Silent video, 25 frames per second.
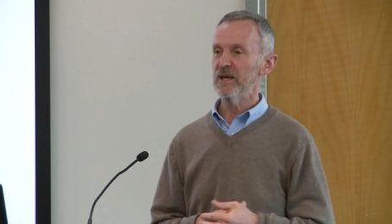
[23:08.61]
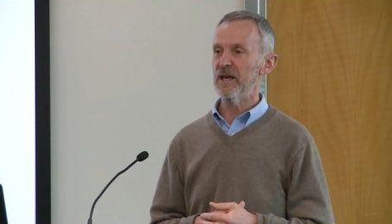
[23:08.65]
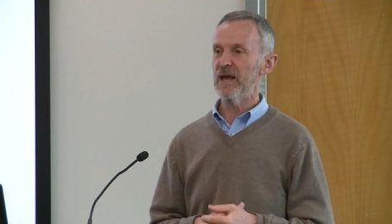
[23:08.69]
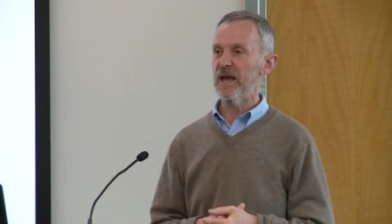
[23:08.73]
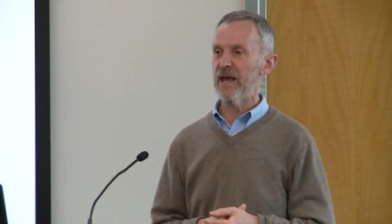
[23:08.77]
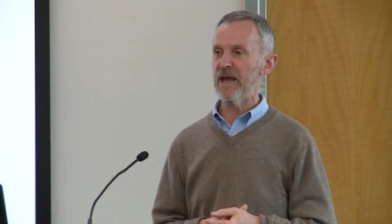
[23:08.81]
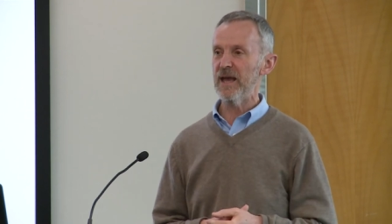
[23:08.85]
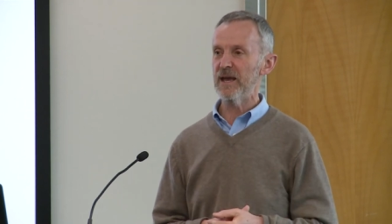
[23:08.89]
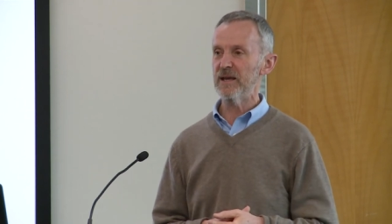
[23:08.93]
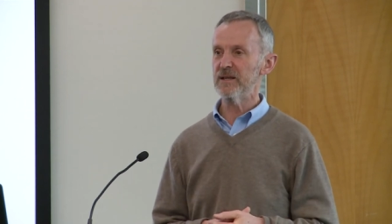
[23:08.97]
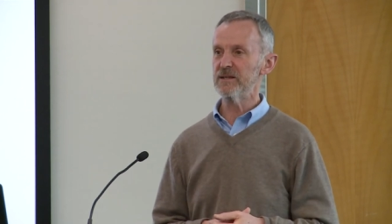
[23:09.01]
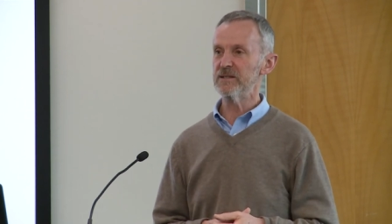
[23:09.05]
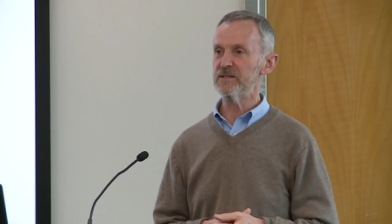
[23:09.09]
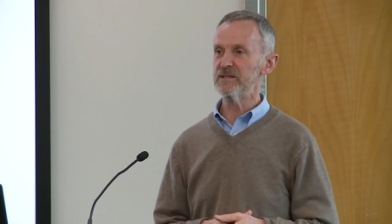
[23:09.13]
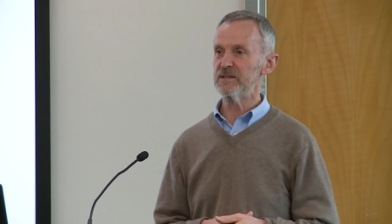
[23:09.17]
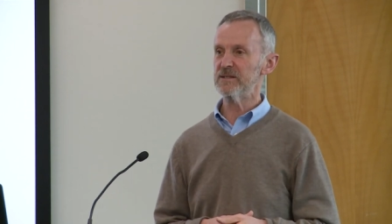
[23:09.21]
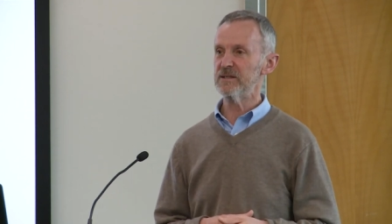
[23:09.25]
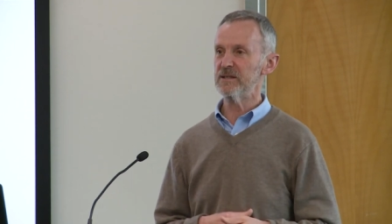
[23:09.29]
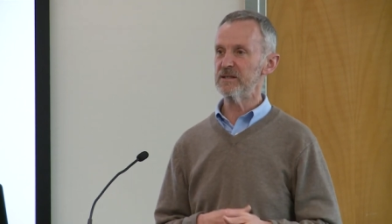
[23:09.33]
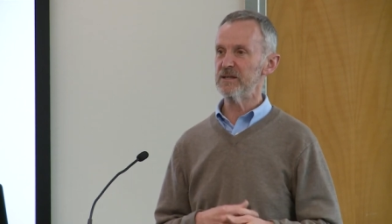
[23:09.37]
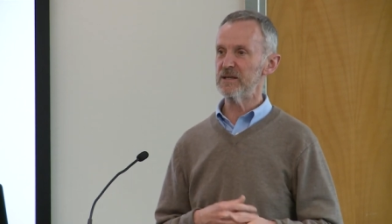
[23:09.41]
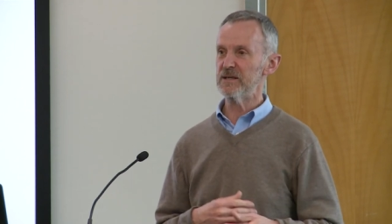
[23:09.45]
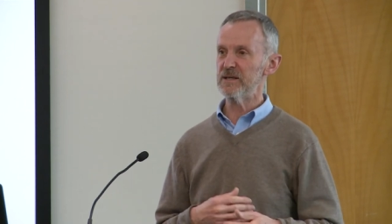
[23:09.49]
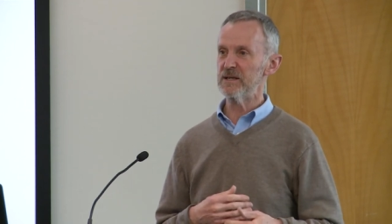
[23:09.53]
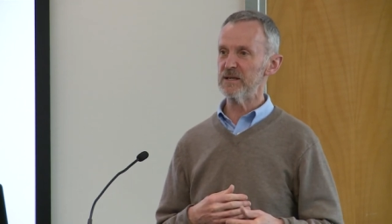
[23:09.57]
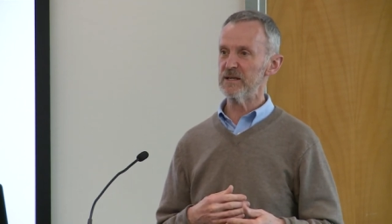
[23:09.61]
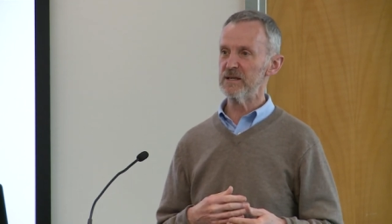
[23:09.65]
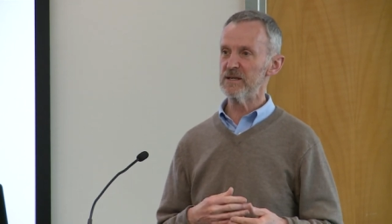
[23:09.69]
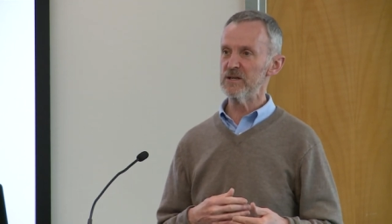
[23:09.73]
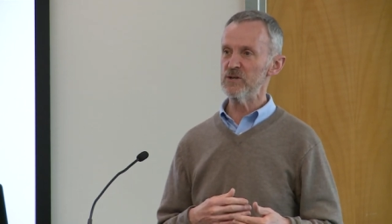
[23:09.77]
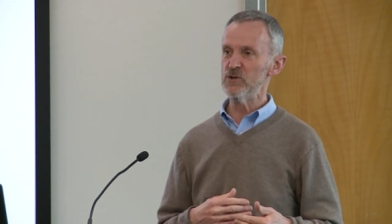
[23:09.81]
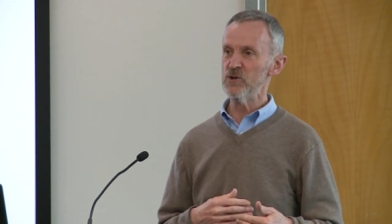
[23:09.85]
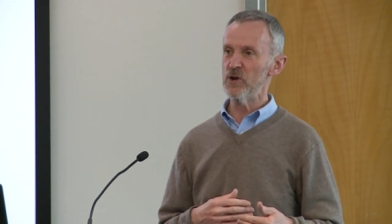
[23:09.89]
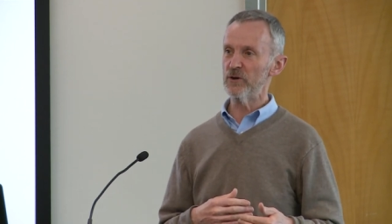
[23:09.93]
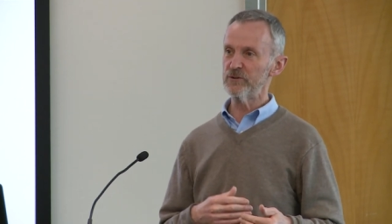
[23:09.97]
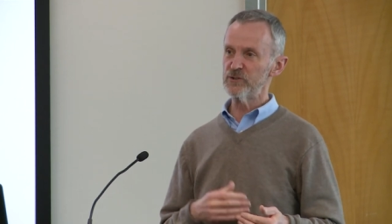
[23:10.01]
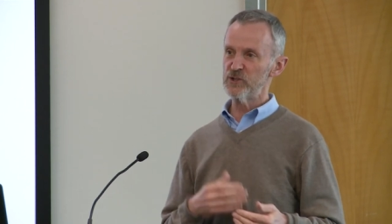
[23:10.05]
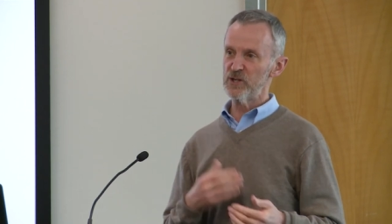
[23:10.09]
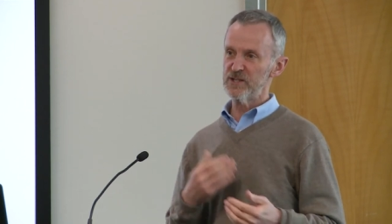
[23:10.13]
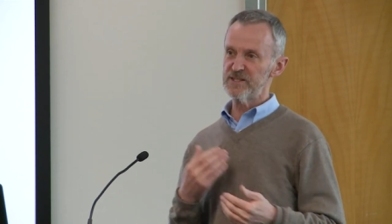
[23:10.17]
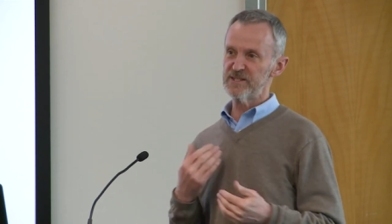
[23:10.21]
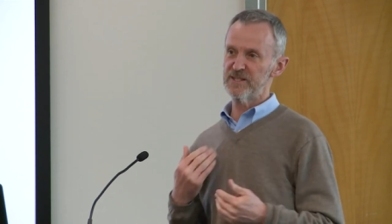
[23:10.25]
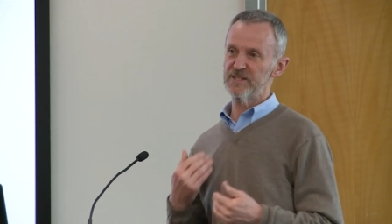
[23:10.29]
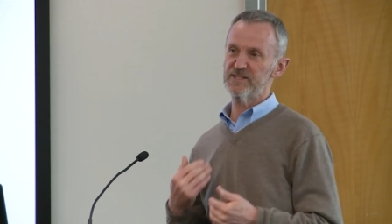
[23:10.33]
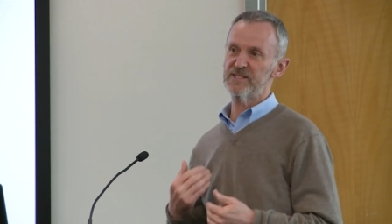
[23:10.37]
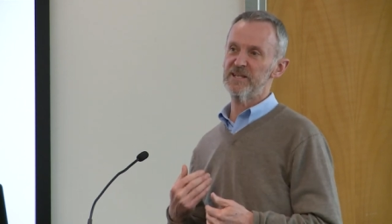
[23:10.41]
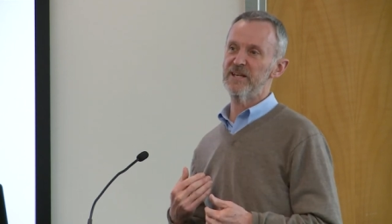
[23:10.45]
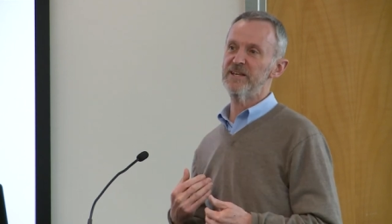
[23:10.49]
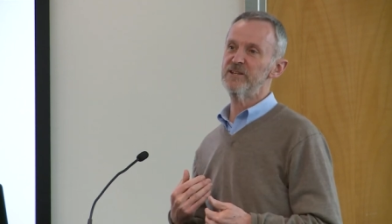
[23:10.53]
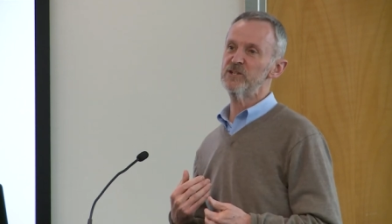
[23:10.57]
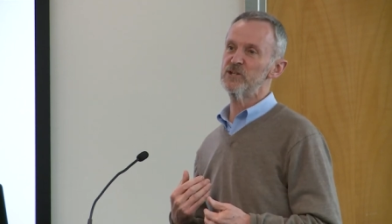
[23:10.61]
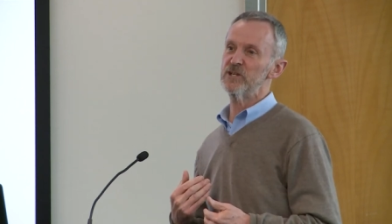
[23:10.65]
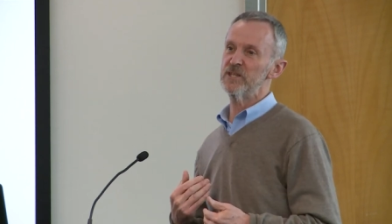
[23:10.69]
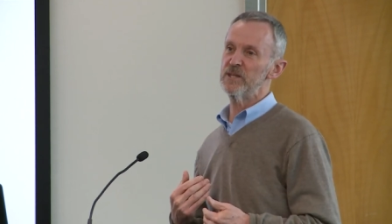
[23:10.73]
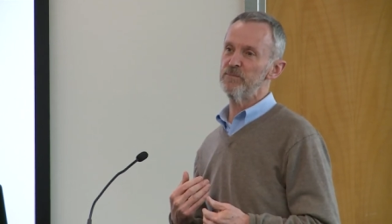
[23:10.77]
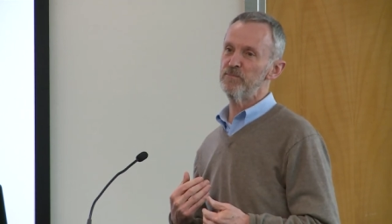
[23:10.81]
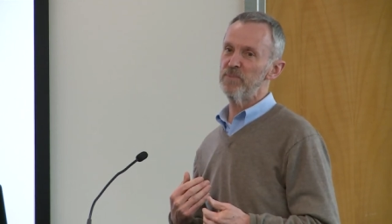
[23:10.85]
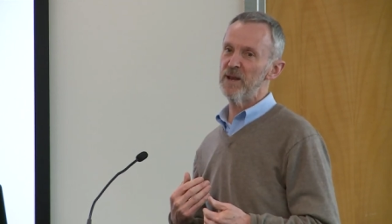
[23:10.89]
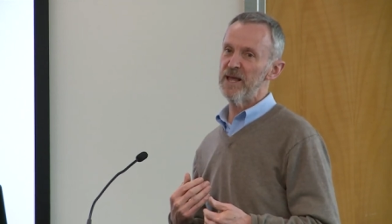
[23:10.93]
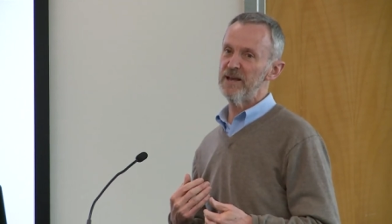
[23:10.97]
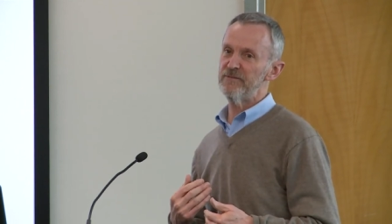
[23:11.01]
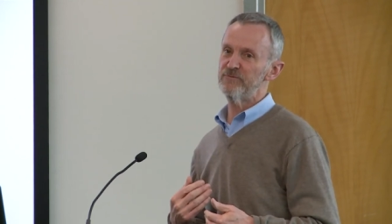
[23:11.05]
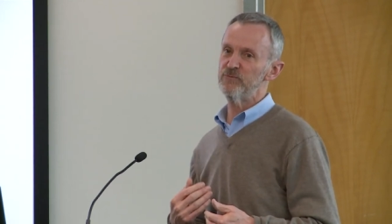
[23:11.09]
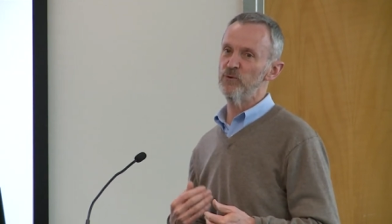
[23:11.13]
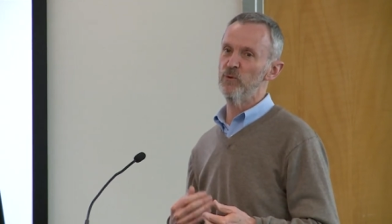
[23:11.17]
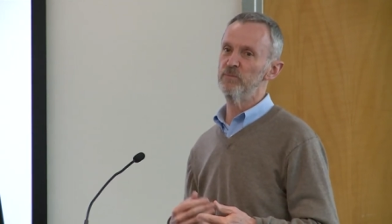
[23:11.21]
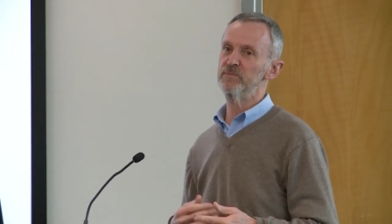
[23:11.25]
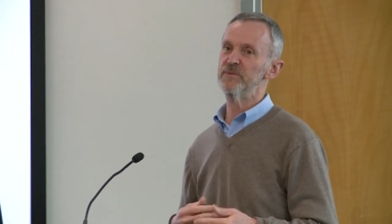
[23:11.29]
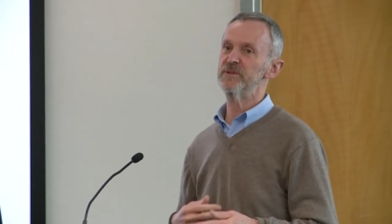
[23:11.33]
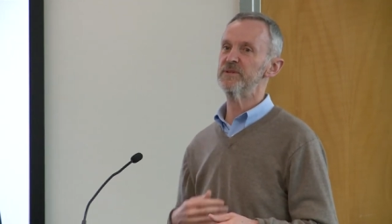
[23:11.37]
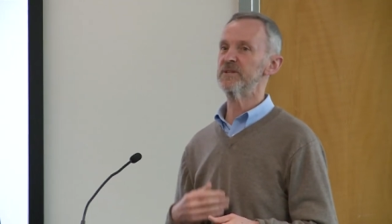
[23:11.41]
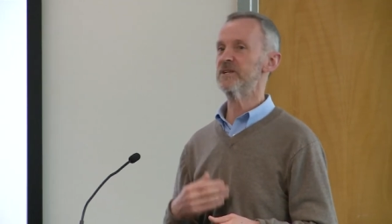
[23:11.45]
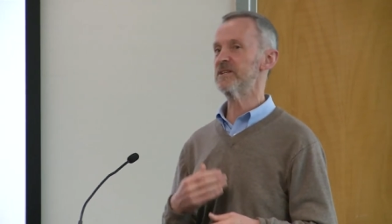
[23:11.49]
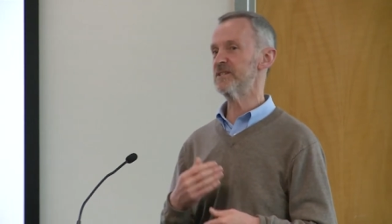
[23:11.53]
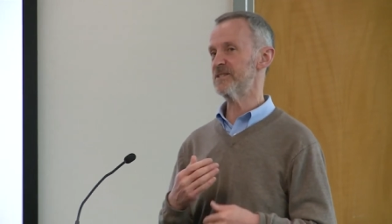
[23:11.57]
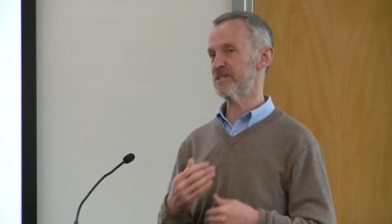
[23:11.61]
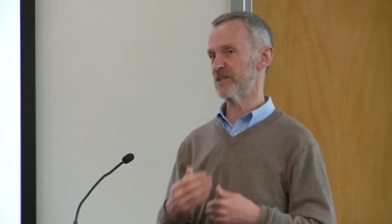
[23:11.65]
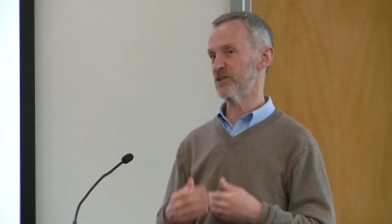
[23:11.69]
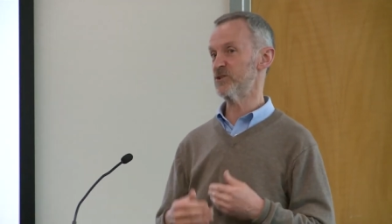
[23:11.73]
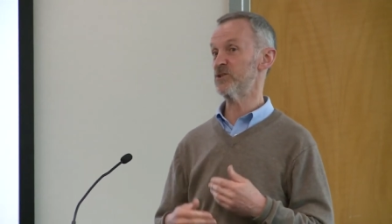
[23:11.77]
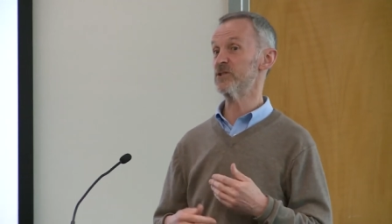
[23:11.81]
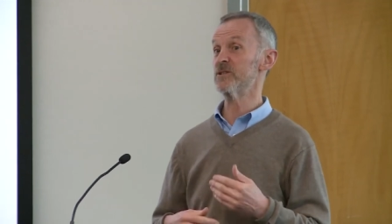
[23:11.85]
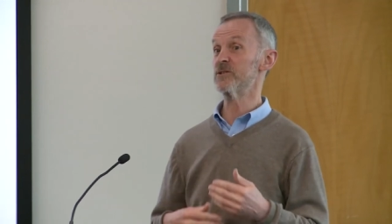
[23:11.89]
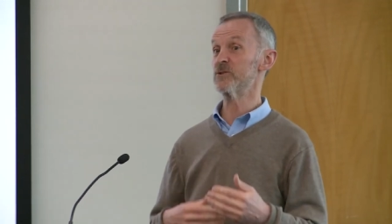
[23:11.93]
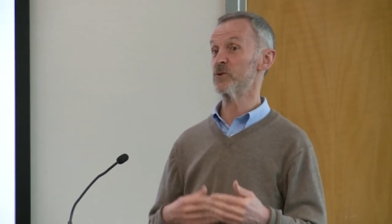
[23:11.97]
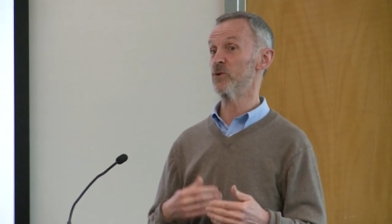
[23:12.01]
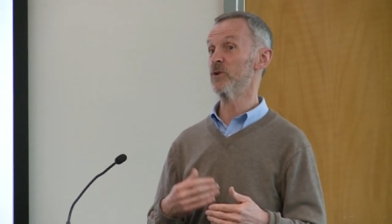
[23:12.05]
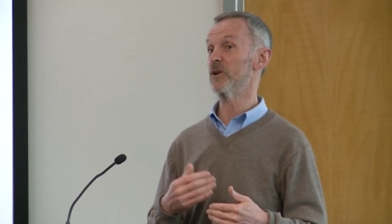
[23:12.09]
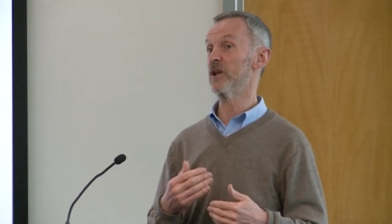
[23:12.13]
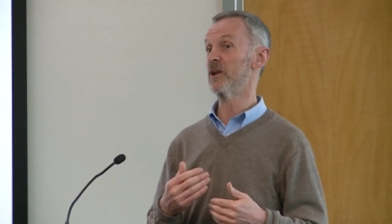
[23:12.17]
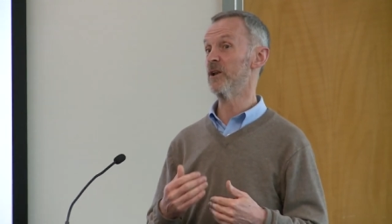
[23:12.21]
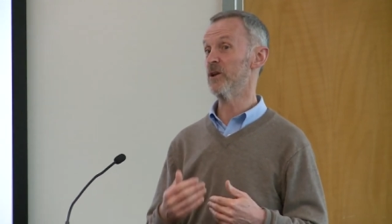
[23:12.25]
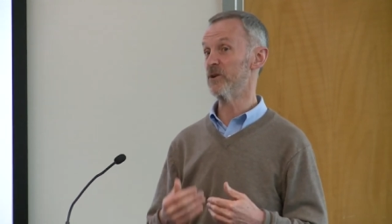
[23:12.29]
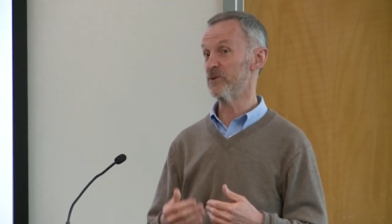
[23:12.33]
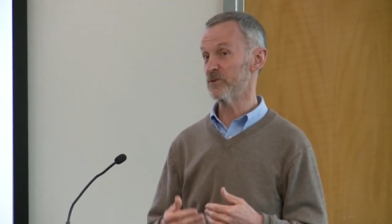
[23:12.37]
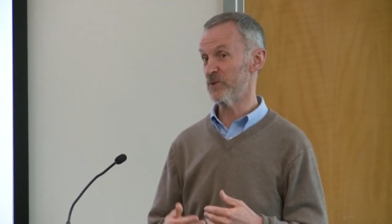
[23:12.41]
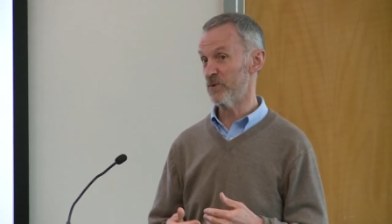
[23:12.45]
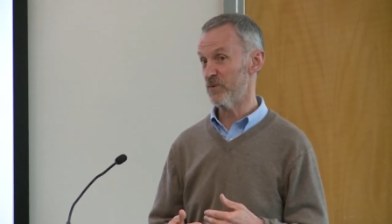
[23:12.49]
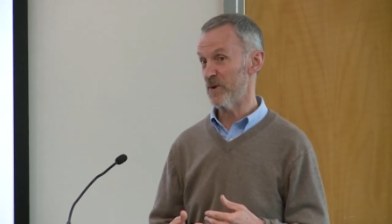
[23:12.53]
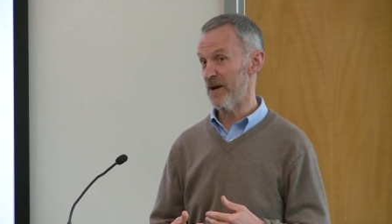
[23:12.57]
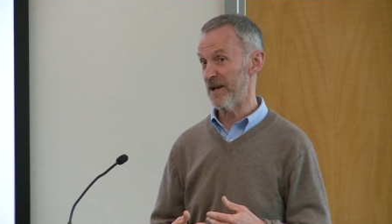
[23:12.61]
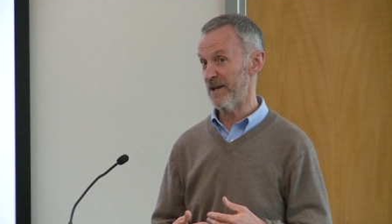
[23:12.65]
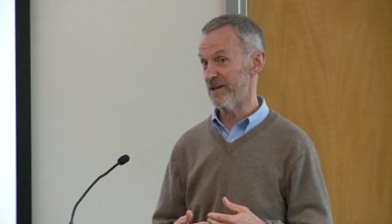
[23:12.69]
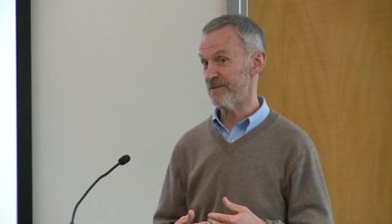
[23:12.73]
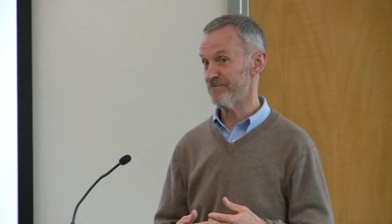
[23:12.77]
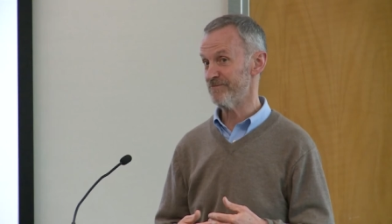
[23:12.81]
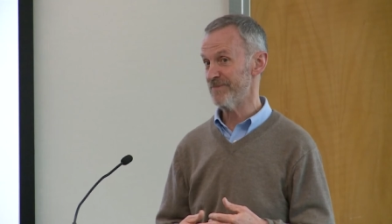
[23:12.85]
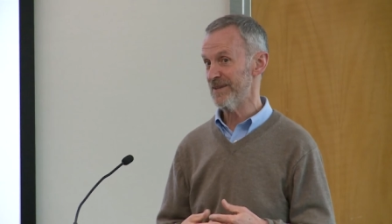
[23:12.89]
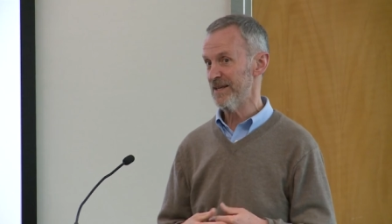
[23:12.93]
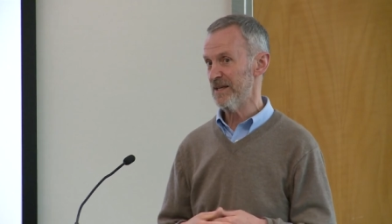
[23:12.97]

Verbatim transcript: and not just the selection of the platform, the decisions all along the way.